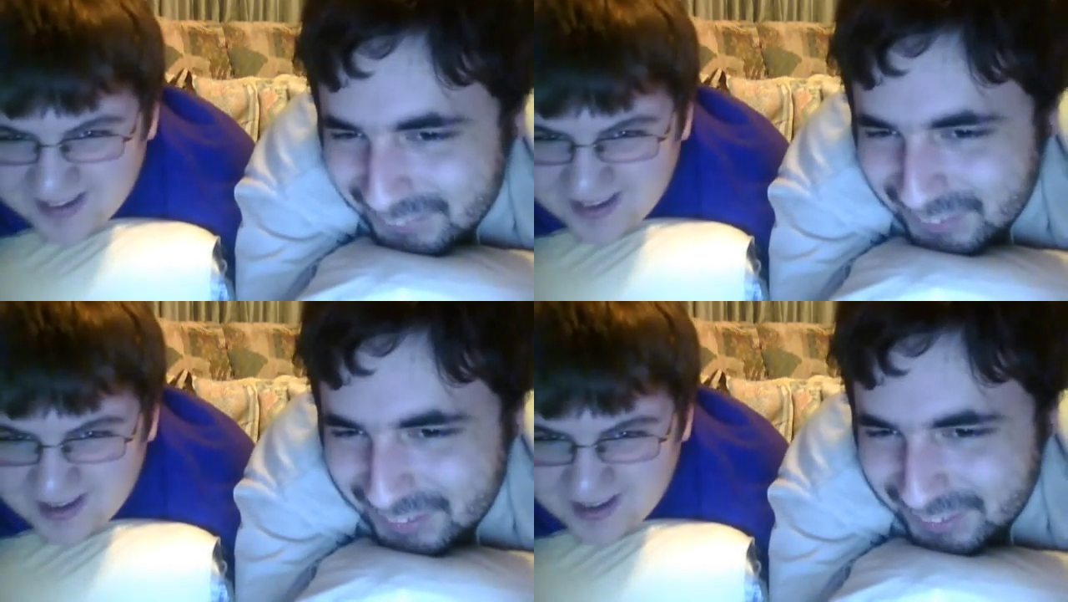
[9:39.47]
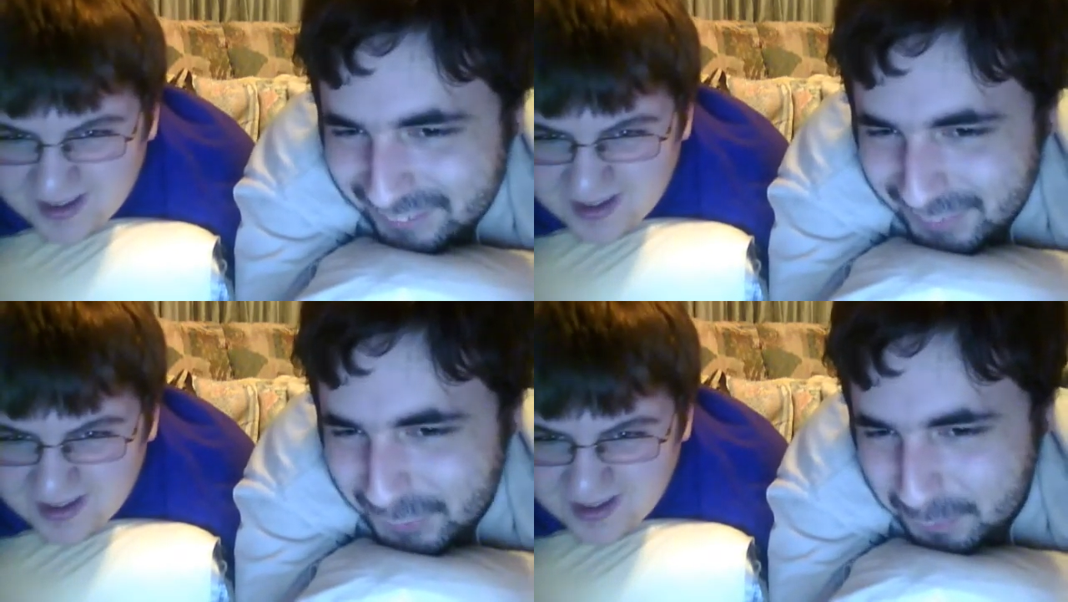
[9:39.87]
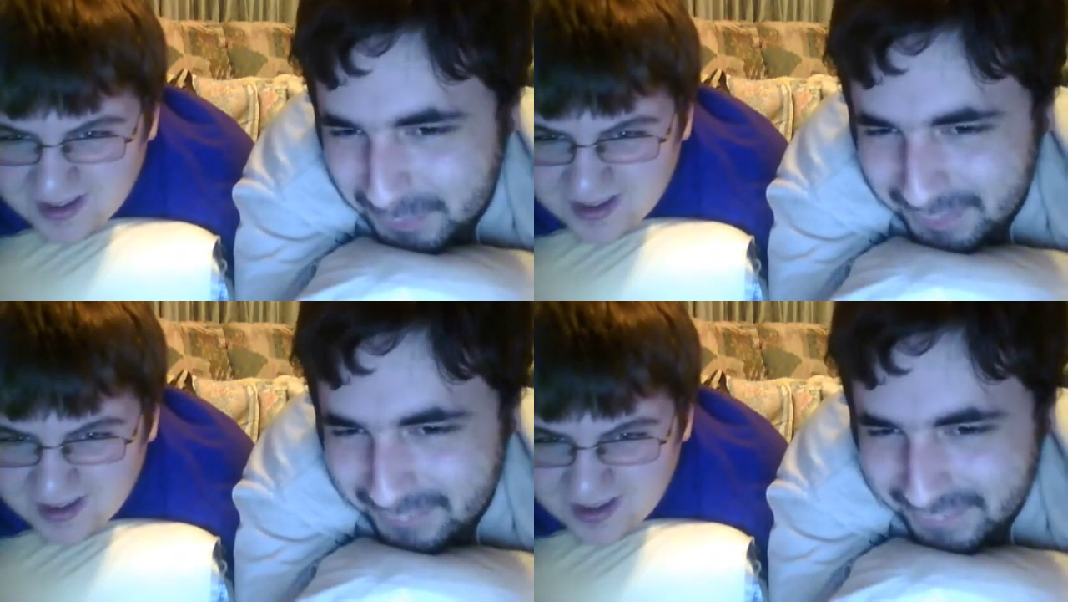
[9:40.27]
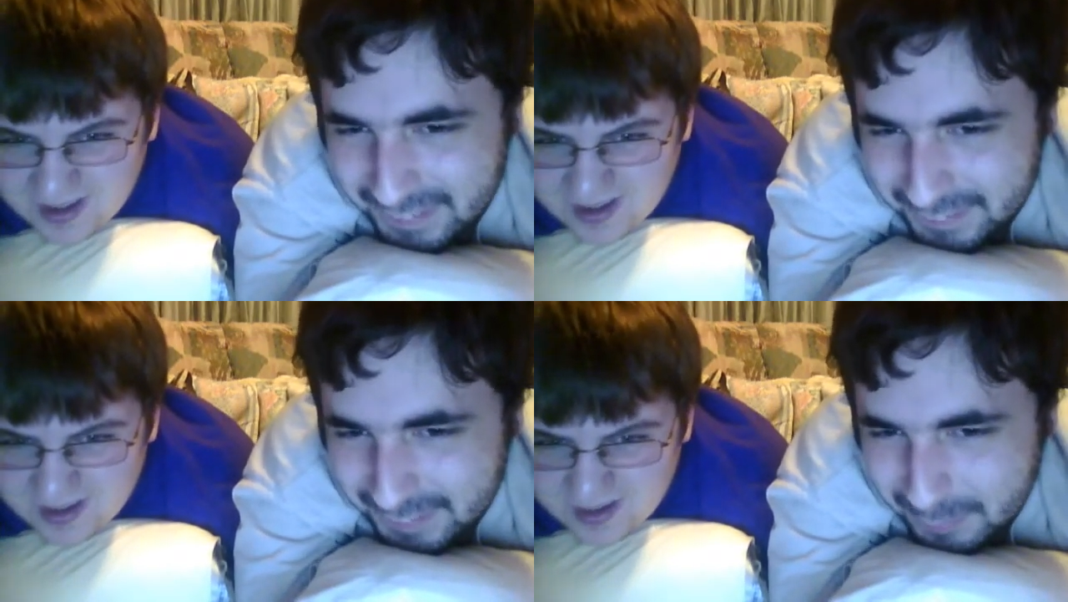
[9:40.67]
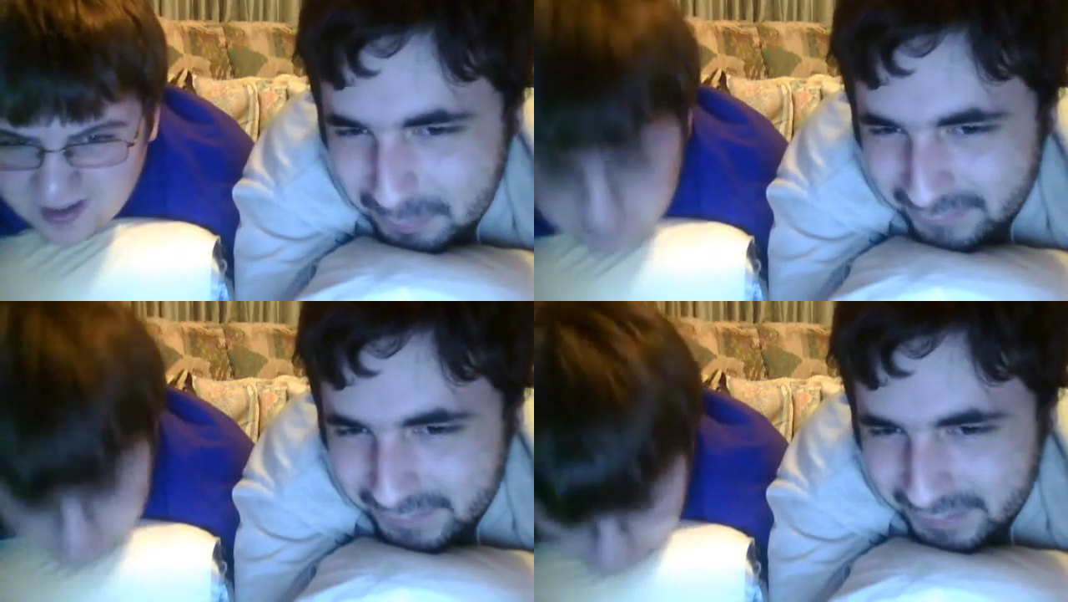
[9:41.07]
Celestia raised her brow at that again,
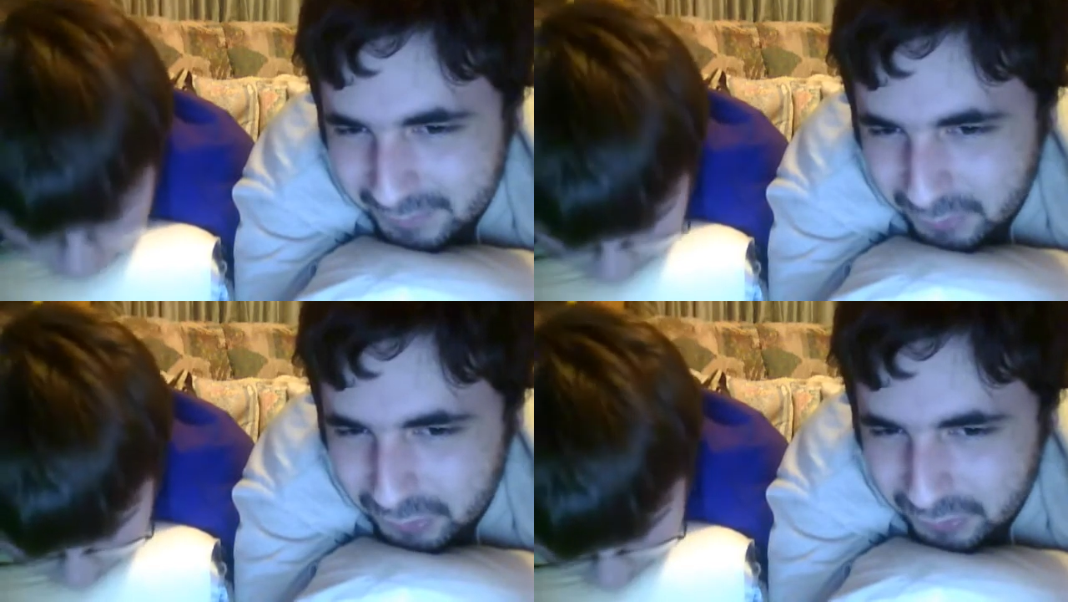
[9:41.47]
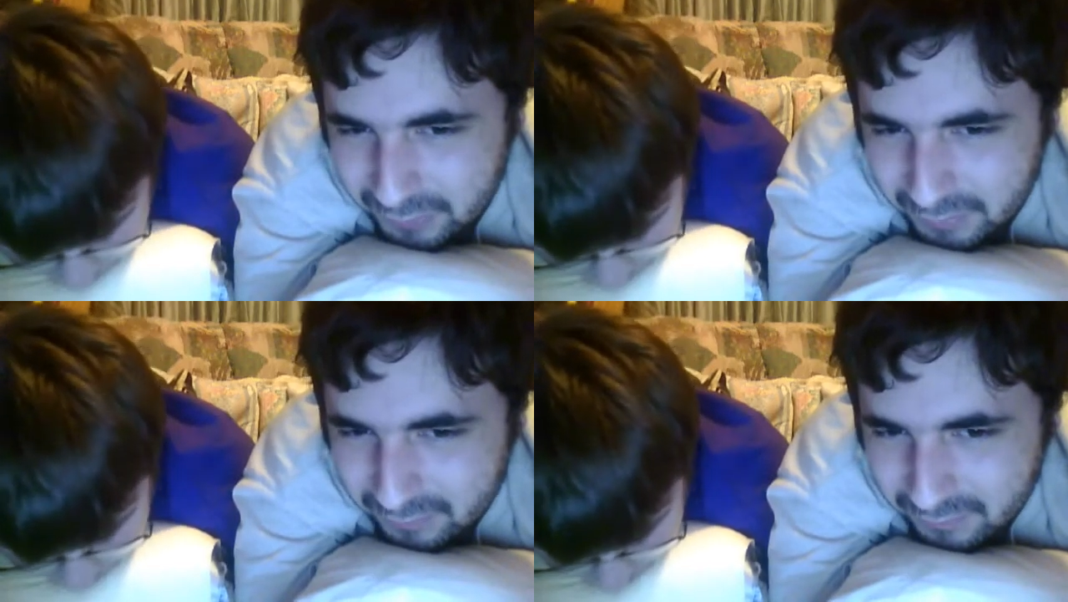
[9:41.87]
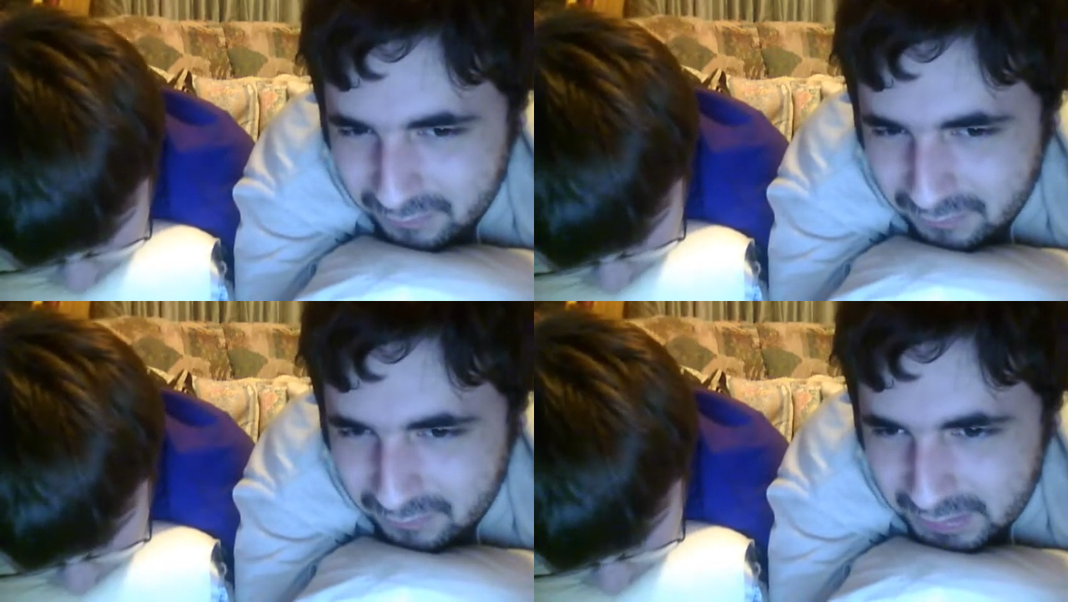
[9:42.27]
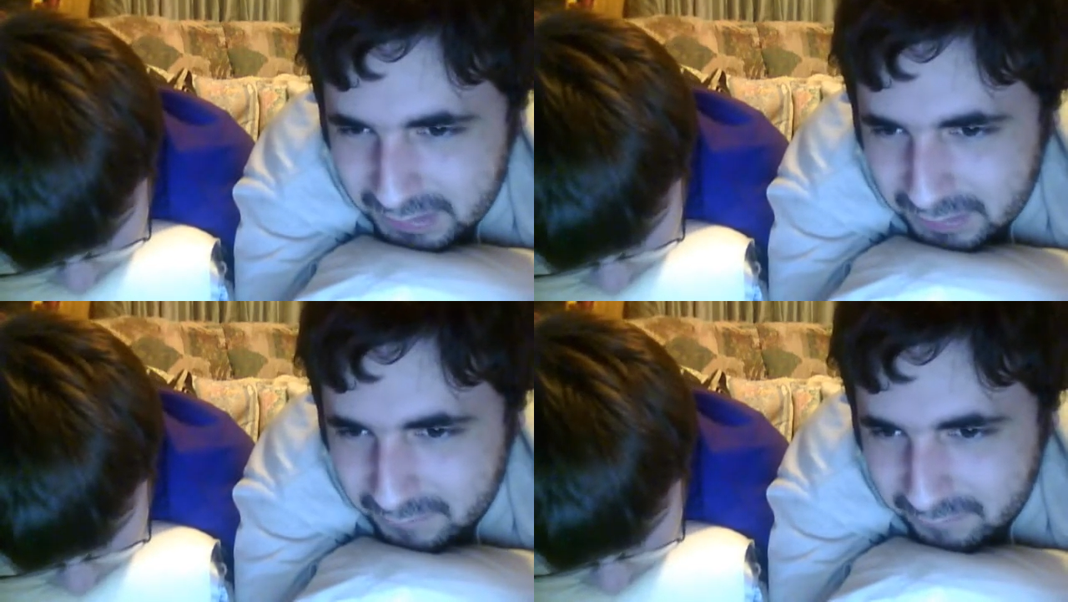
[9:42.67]
peering at her student. What do you